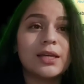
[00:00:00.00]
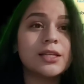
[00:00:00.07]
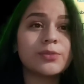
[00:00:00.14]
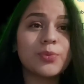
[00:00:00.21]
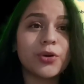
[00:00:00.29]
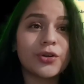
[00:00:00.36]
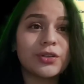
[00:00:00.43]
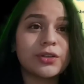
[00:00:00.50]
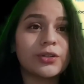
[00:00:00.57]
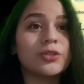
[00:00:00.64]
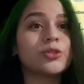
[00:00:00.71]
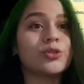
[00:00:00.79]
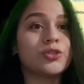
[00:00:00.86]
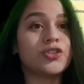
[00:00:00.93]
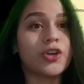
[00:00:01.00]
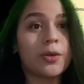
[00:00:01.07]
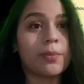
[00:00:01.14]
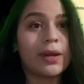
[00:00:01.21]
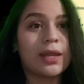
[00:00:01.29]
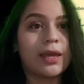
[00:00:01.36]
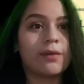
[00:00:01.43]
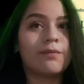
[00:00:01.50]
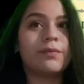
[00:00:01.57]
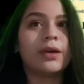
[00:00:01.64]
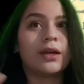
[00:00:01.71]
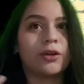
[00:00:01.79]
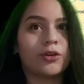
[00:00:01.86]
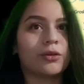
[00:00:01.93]
Is bordered to Germany,
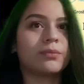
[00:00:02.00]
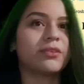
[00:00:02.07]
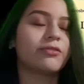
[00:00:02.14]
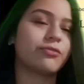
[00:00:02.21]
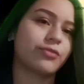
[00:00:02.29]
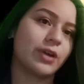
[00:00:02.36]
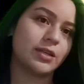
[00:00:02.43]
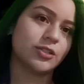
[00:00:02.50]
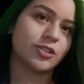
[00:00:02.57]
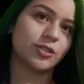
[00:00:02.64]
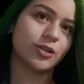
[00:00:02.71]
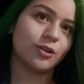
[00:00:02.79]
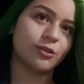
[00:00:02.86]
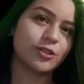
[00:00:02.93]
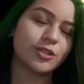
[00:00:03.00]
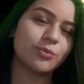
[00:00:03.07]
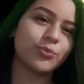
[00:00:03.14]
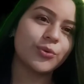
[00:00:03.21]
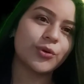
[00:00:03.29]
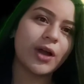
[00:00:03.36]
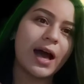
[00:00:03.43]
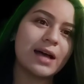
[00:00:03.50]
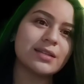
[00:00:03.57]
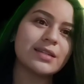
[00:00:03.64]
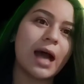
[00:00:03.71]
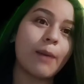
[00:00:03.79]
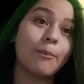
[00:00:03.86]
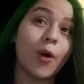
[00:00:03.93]
Belgium, and France. Luxembourg
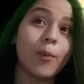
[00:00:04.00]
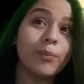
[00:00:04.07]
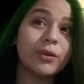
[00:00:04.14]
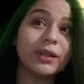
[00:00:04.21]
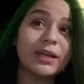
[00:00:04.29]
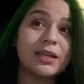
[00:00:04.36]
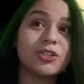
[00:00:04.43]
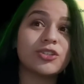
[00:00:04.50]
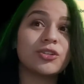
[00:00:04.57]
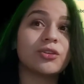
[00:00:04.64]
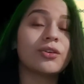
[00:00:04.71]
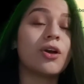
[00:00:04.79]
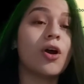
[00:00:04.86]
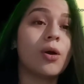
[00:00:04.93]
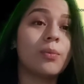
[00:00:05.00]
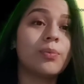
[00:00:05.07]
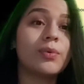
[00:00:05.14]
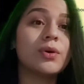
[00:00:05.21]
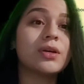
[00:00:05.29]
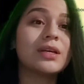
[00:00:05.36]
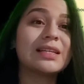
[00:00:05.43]
has a population of